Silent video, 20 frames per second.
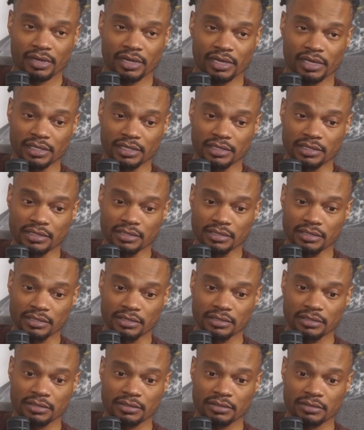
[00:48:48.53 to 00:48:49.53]

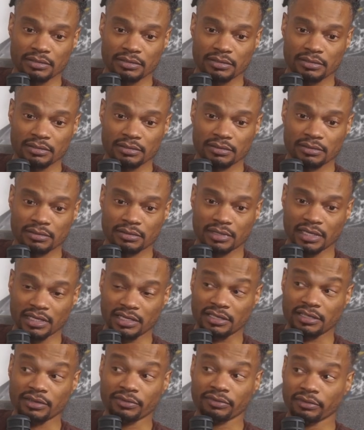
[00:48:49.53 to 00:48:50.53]
and
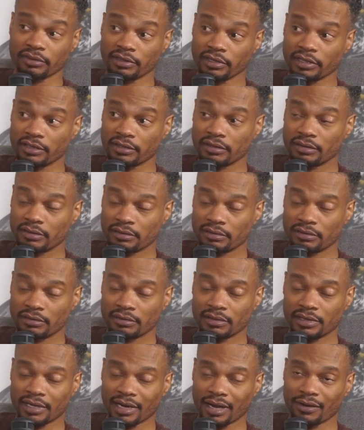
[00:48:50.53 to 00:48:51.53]
think differently
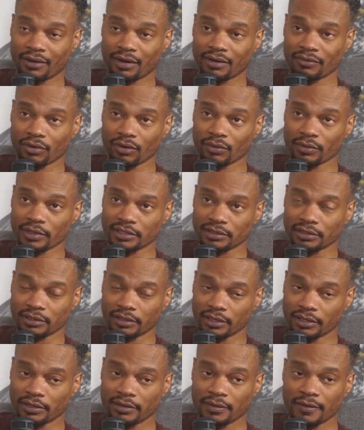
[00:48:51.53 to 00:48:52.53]
than how I've always thought.